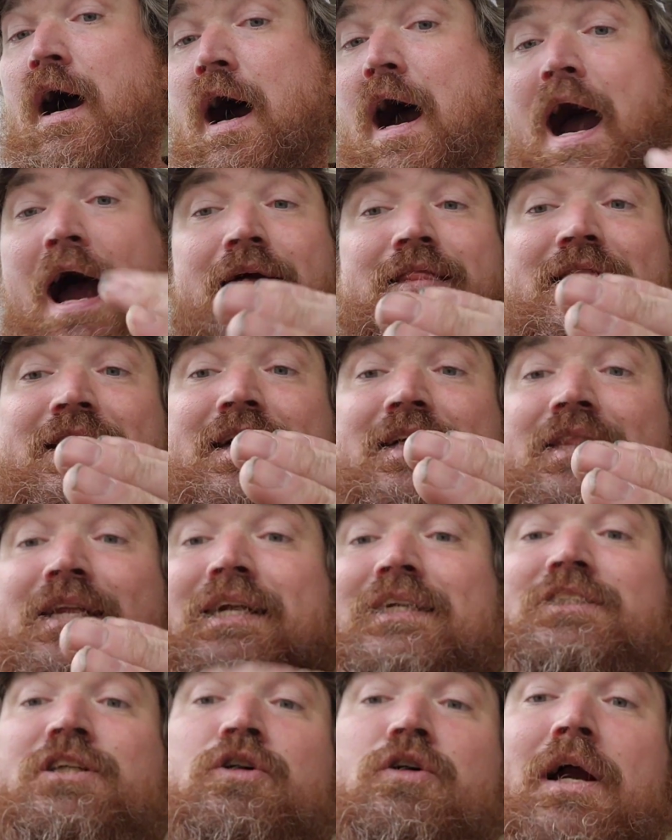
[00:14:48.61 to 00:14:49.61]
I think that
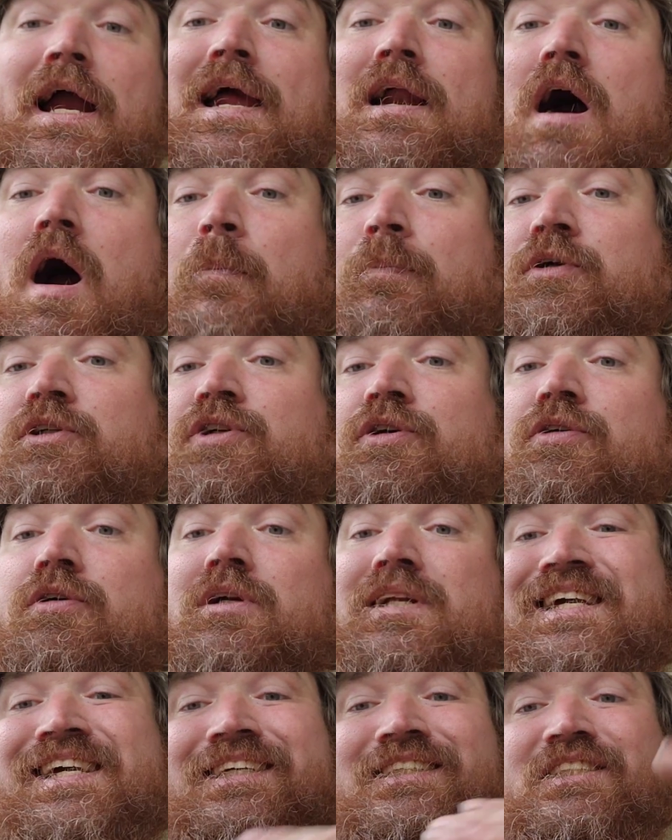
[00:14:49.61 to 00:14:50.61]
it's a great
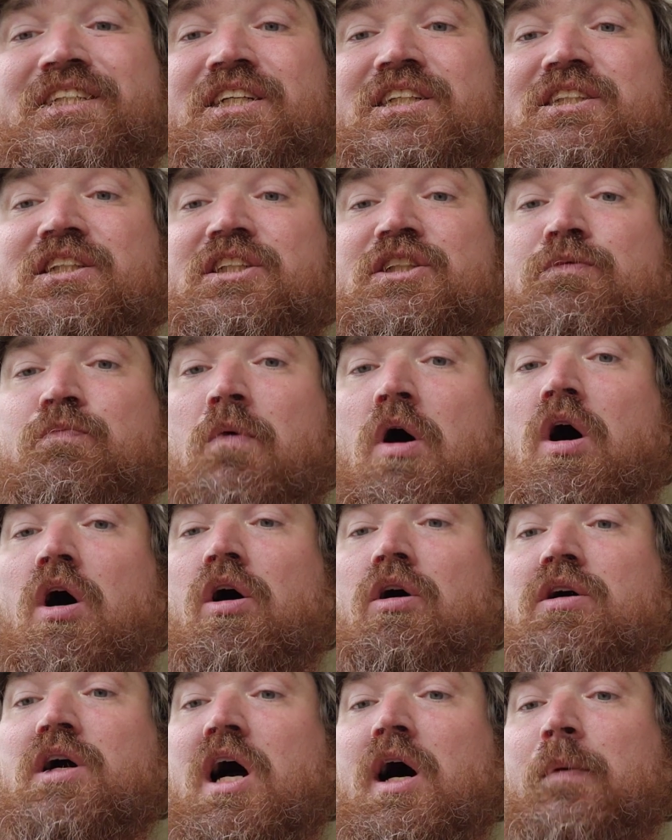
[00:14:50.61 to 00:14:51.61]
opportunity. It's just a
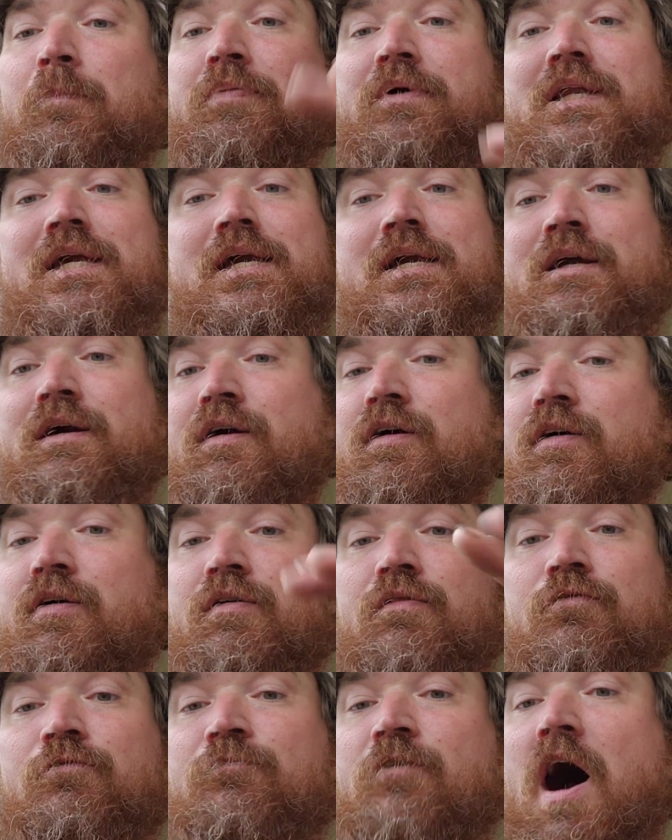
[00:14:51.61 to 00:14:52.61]
small company,
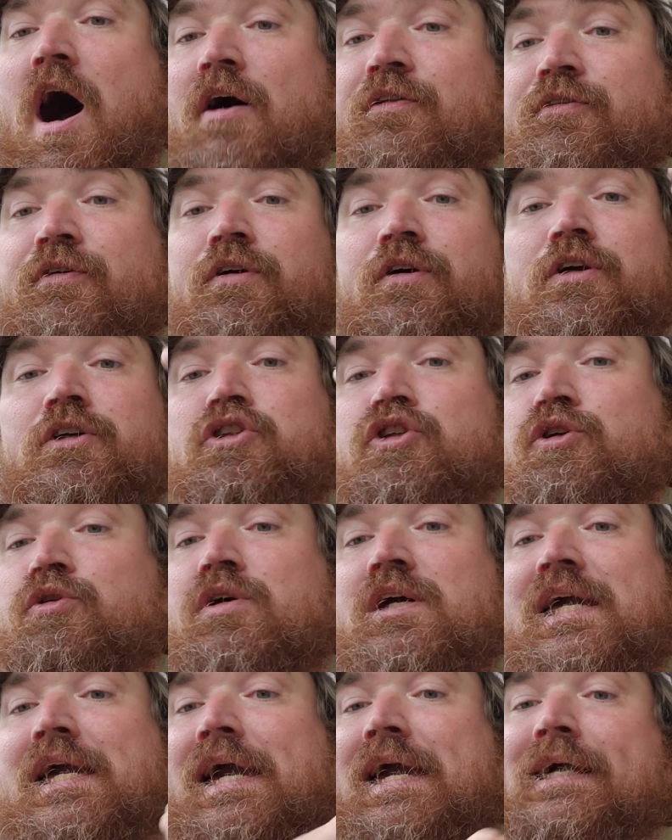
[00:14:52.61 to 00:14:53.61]
father and two
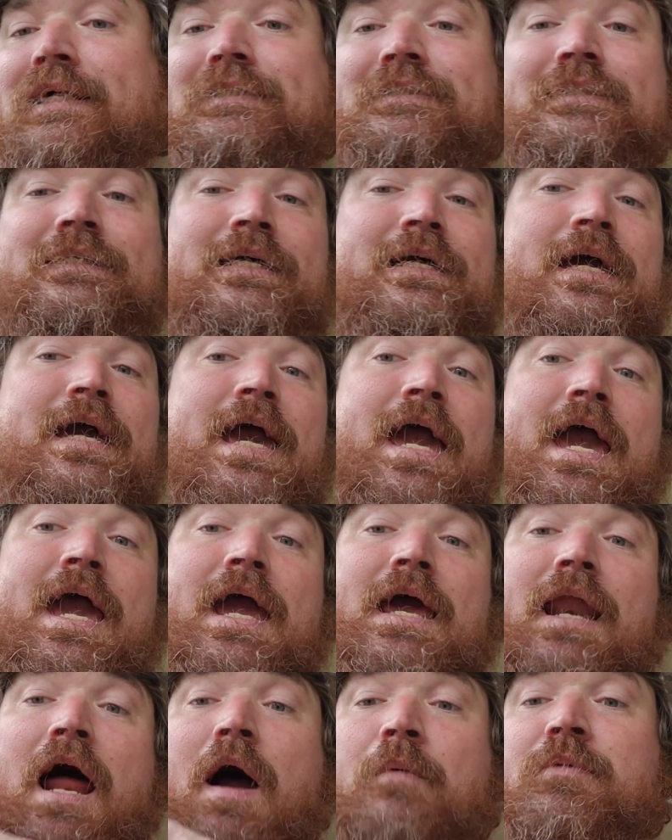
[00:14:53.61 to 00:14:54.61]
kids,
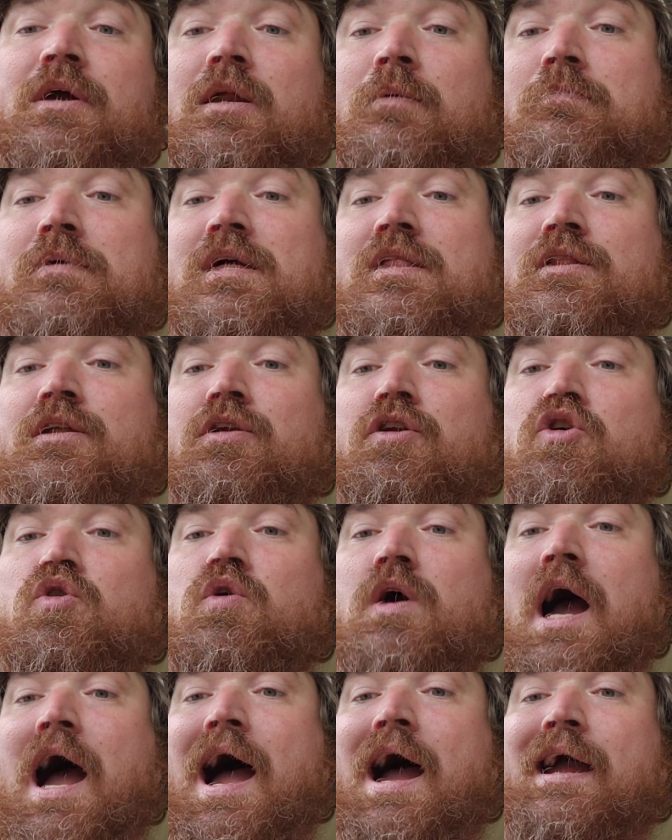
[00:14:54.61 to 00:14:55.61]
and I'm going to be the new
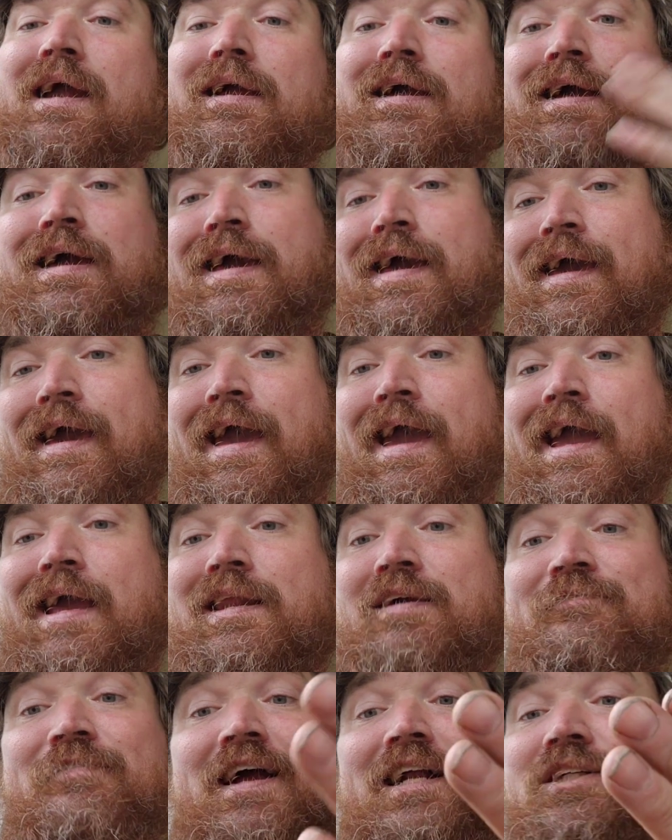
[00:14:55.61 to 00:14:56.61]
guy and
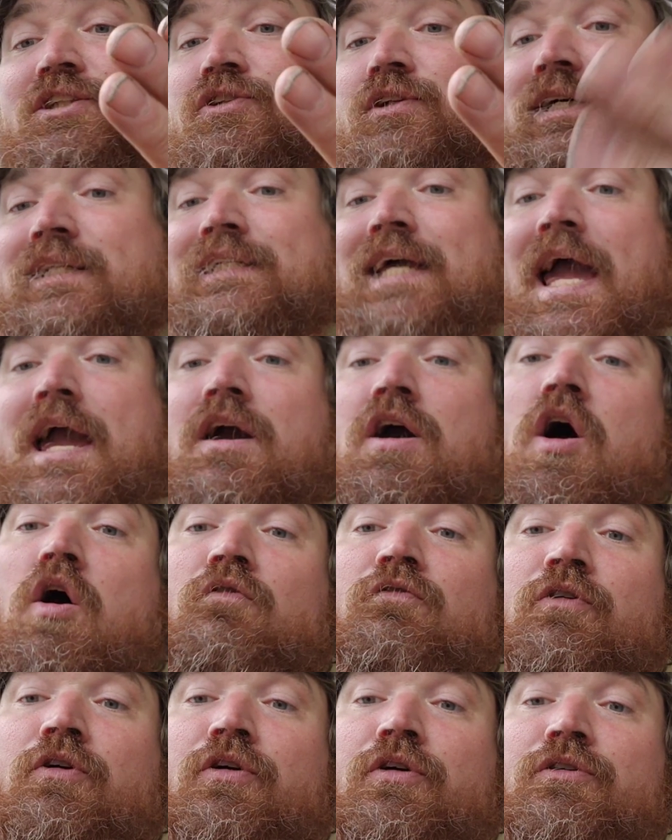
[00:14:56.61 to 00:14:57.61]
eventually take
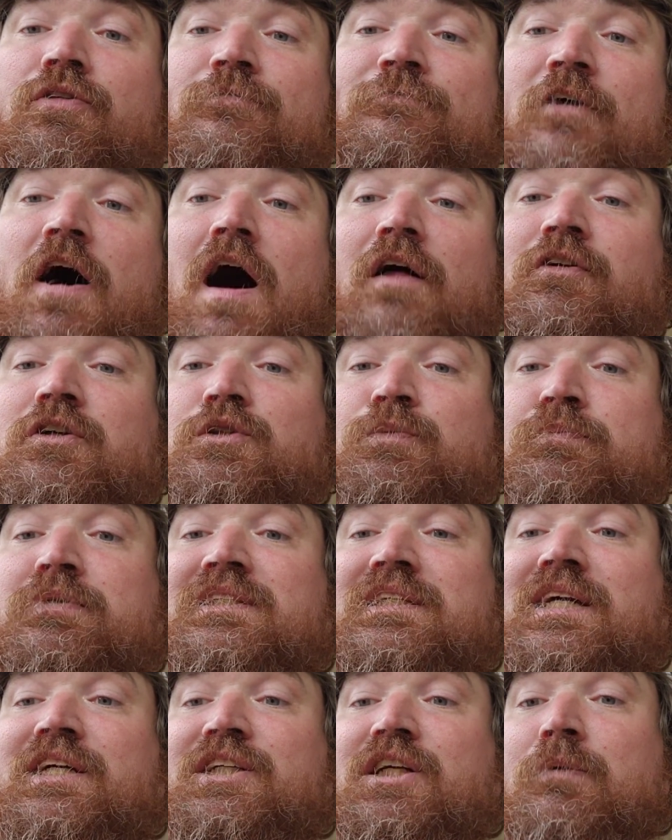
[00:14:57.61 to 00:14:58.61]
over the father's
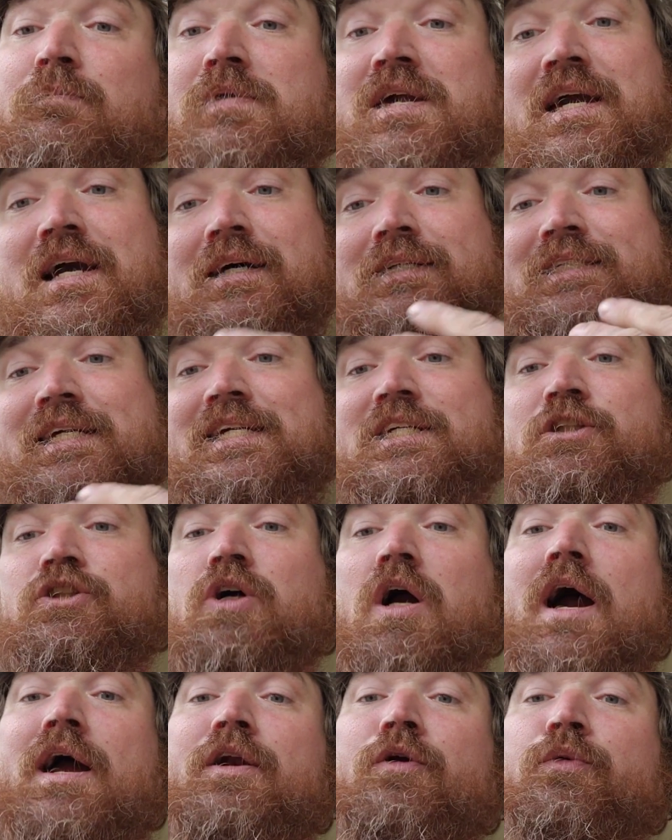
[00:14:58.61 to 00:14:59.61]
position because he's
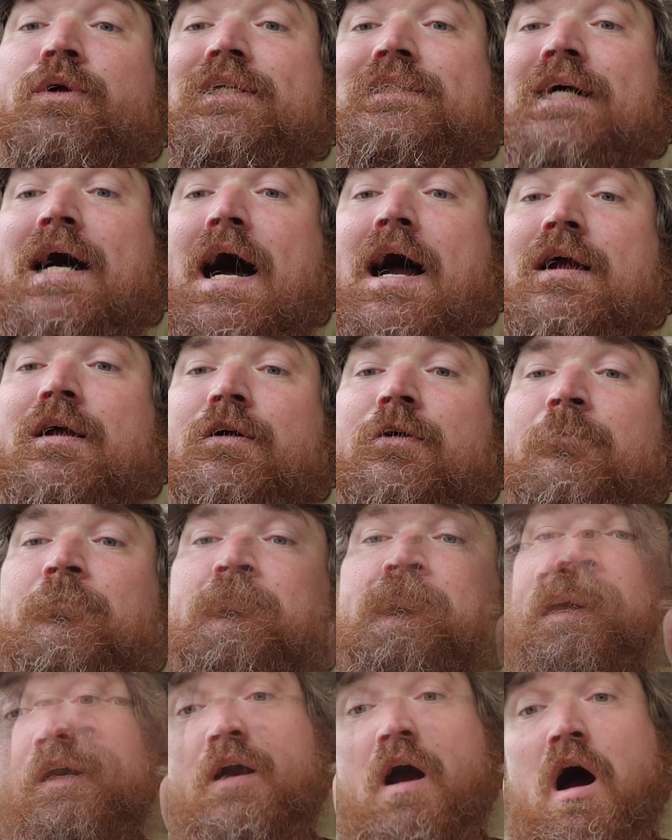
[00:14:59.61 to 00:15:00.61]
trying to retire.
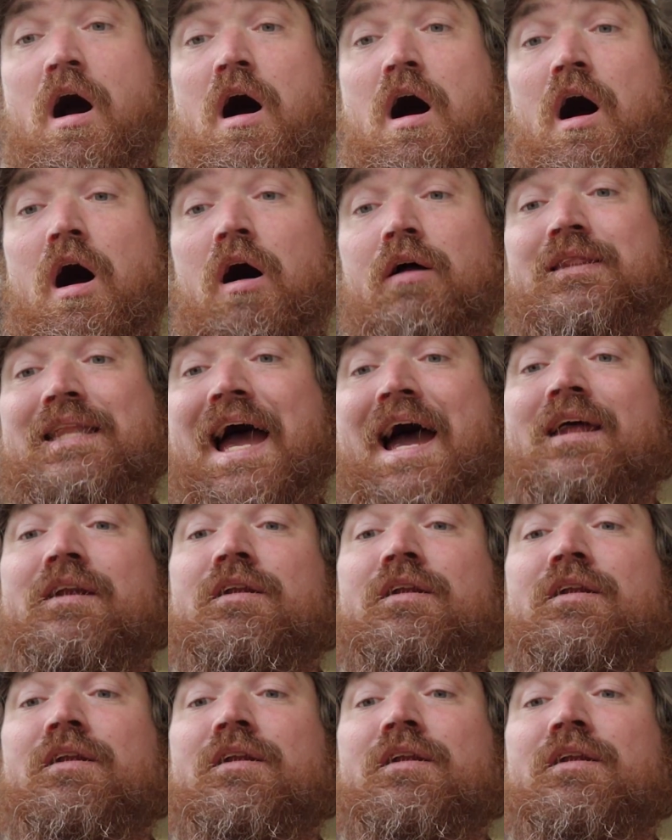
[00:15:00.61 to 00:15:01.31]
On that